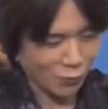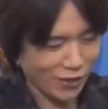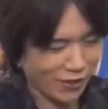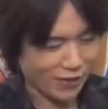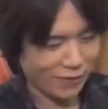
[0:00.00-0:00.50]

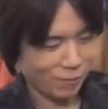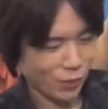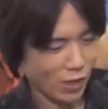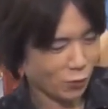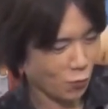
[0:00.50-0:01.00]
version that was
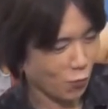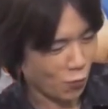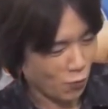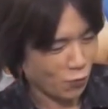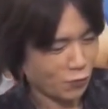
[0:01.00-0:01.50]
released
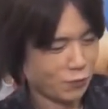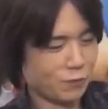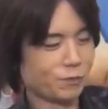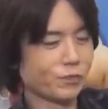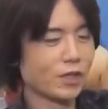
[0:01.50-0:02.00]
afterward.
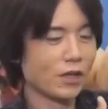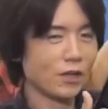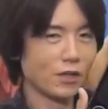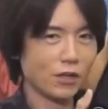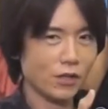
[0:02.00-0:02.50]

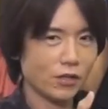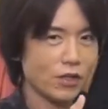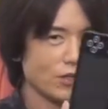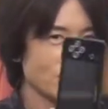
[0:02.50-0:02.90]
Okay.